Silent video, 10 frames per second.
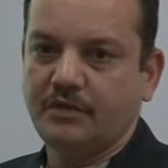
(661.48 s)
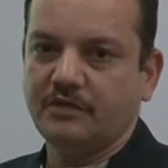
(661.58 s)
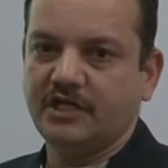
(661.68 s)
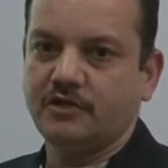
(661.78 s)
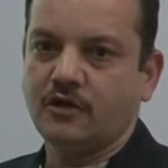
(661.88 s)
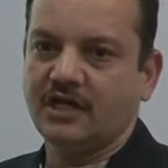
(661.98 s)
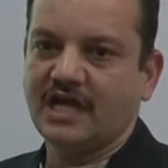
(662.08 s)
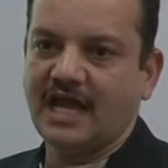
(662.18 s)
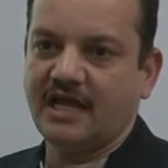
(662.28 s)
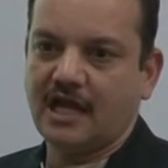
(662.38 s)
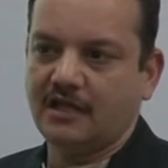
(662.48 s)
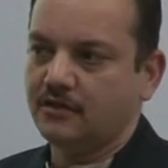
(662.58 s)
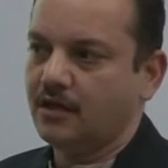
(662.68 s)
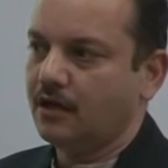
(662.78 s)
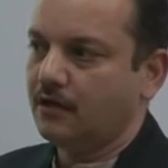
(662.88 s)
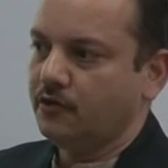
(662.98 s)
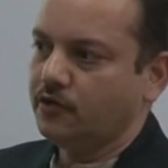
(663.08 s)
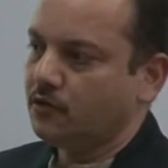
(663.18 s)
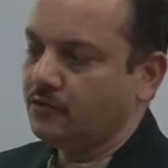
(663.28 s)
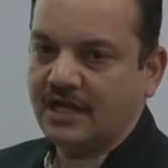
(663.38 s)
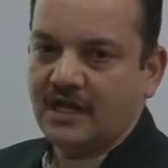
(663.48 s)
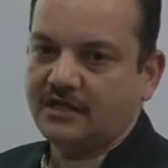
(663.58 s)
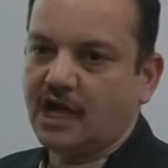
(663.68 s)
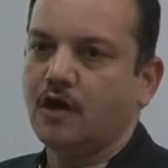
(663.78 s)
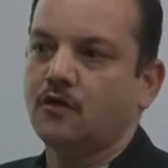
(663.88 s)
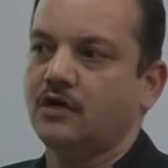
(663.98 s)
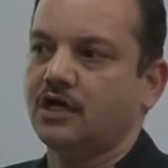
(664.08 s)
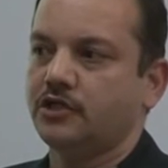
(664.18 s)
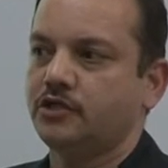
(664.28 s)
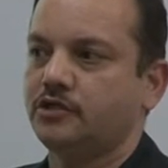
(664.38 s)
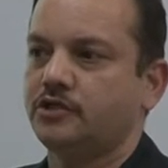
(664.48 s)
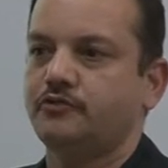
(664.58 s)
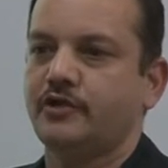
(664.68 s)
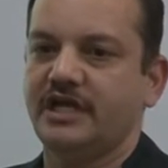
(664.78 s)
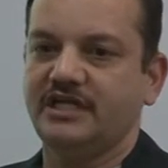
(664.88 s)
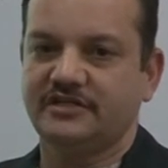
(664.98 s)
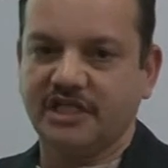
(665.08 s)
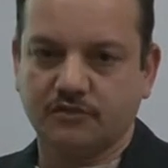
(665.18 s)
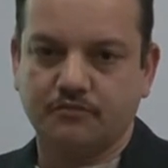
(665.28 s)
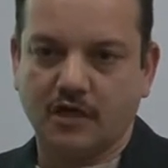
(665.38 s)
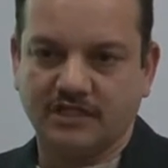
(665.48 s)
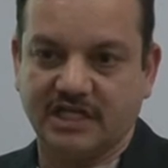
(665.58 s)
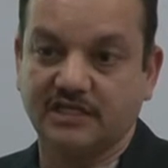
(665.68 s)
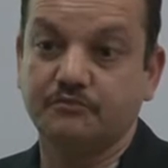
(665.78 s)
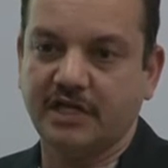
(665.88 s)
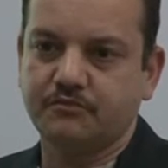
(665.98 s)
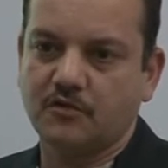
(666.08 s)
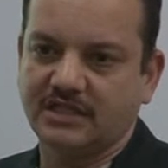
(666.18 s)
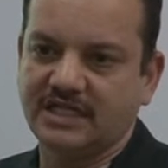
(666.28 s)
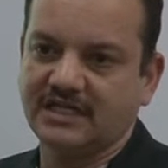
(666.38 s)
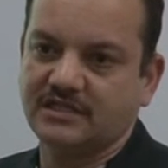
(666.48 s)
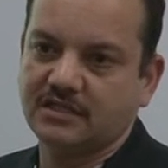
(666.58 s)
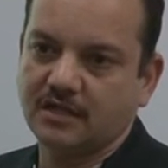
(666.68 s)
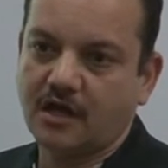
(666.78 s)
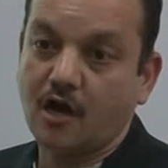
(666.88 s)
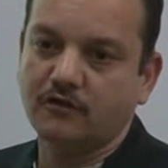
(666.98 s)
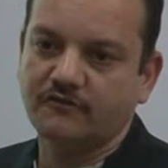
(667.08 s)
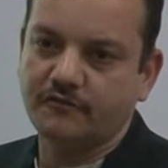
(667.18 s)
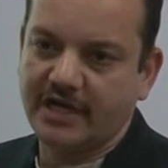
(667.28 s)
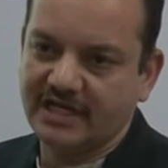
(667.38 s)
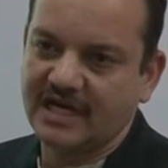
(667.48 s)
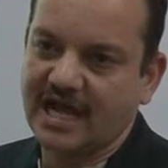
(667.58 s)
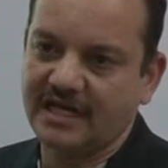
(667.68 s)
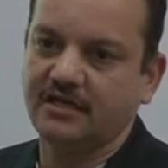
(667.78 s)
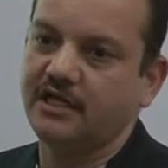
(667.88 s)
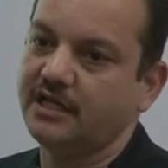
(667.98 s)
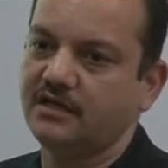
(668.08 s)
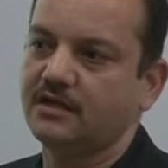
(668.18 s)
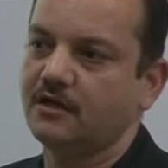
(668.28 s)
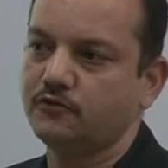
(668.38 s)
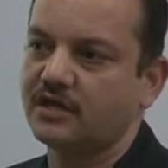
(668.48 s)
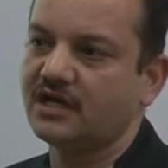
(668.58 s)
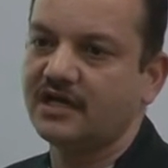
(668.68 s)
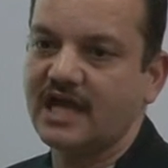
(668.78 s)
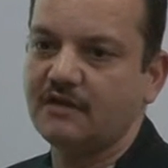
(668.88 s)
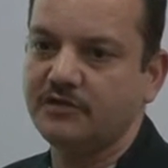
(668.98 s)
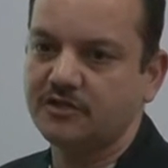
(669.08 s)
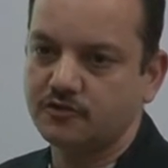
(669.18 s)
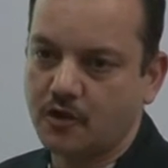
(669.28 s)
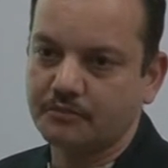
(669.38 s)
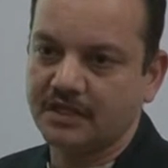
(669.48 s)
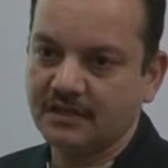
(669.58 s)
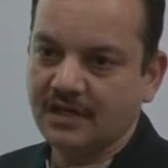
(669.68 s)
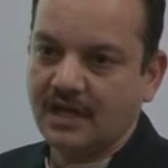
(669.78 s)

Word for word: people did not die, and now 26 projects, big projects out of 29 in Uttarakhand have been stopped.